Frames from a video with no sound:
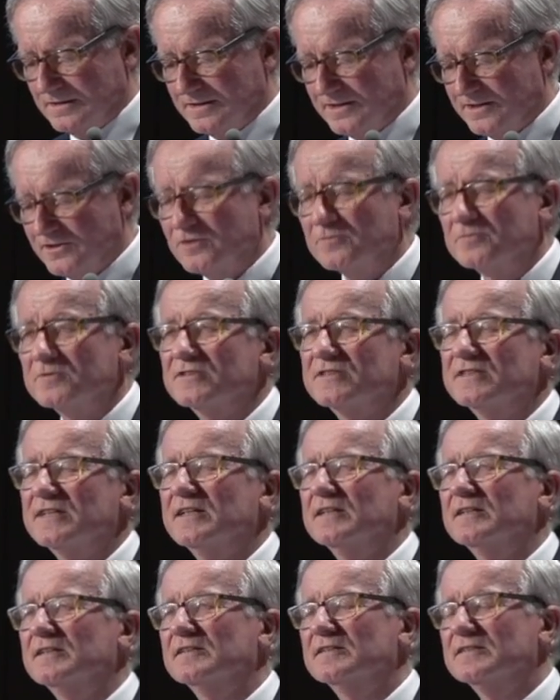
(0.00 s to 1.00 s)
Now,
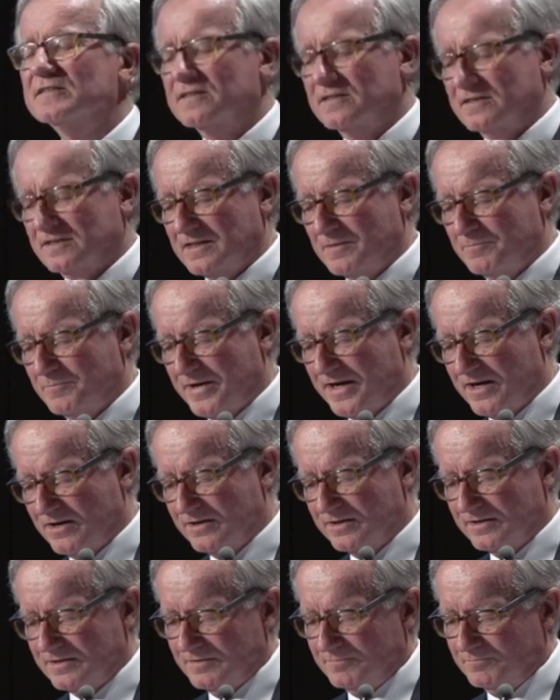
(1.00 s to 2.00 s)
notwithstanding this
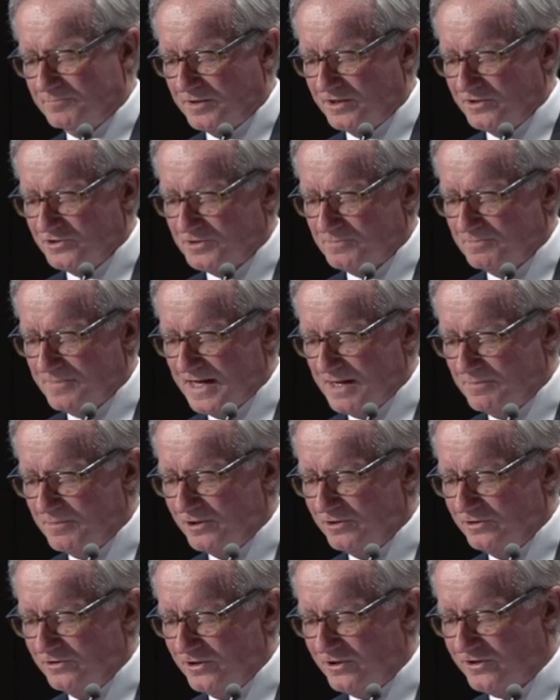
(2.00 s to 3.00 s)
apparent
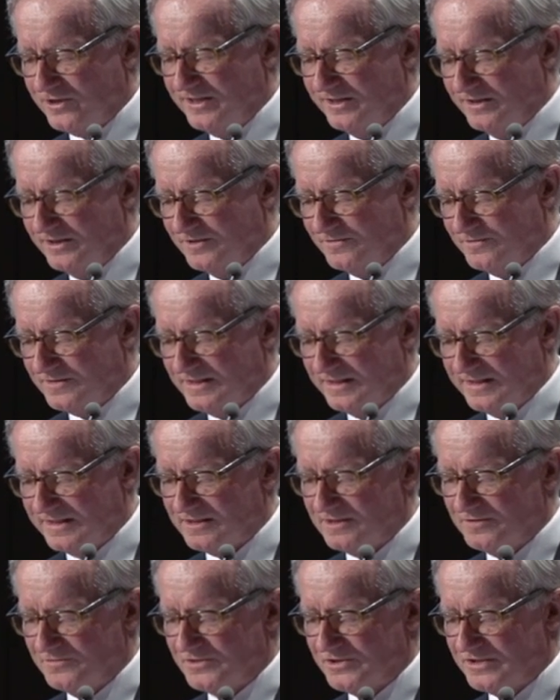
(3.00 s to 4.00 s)
post-Mabo lock-in of
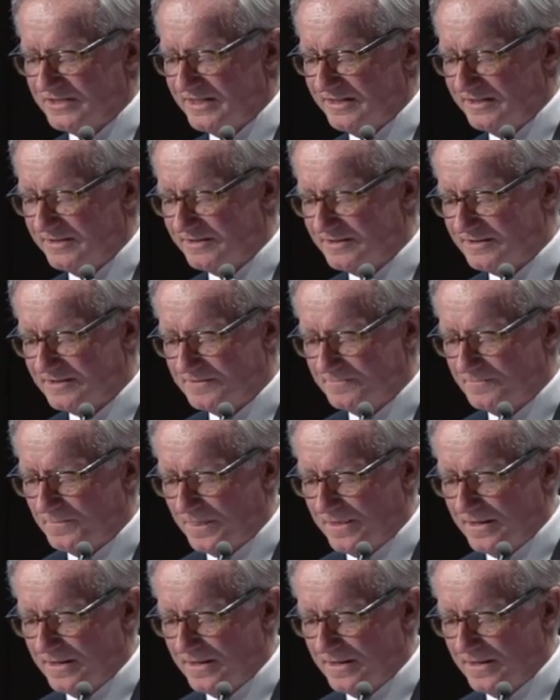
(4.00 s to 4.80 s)
collective status,